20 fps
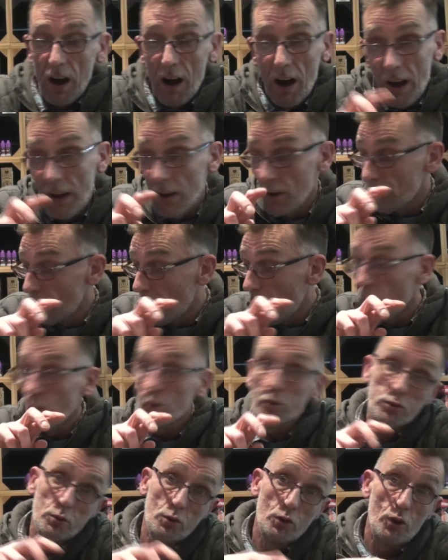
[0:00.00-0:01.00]
I have
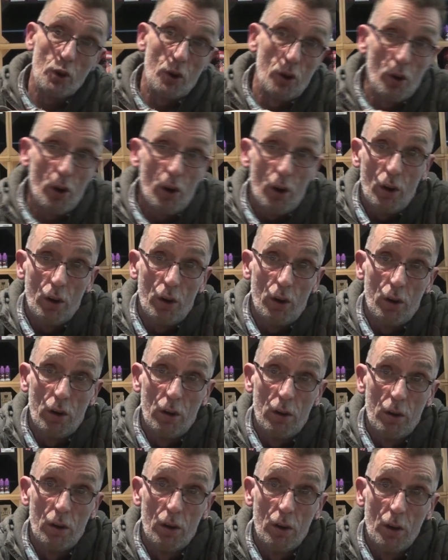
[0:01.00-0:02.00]
also got,
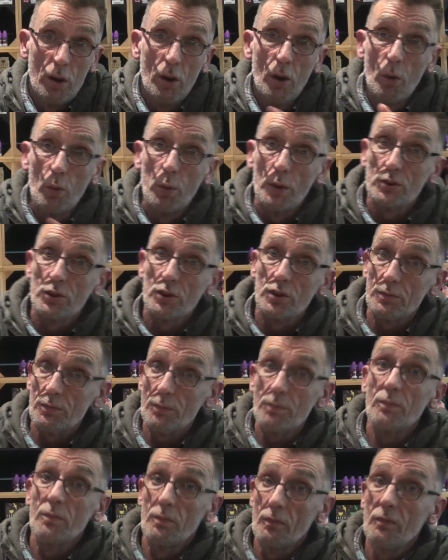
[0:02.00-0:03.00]
which is
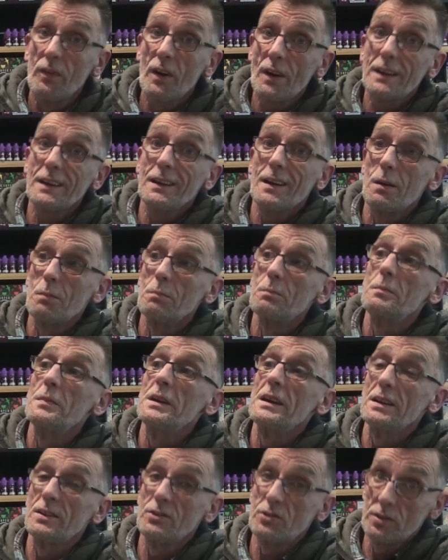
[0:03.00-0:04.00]
fucking
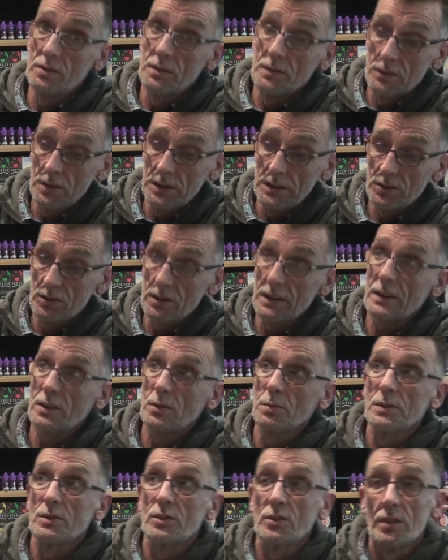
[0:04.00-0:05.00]
amazing, these
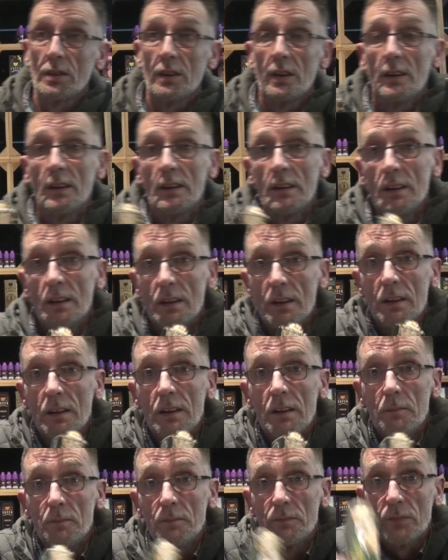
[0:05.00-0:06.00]
liquids
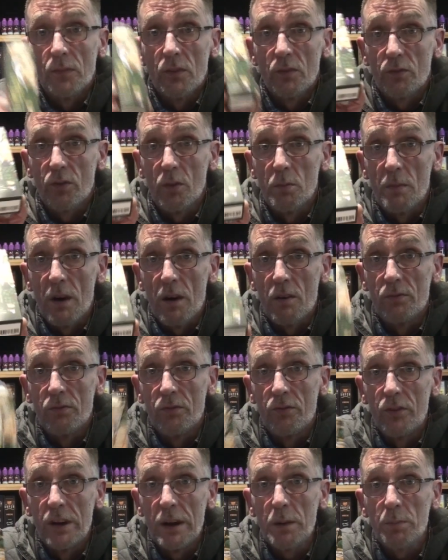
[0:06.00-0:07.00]
from
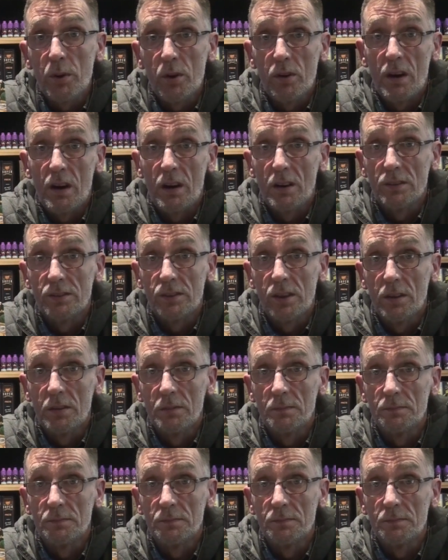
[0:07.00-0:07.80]
Vaporart.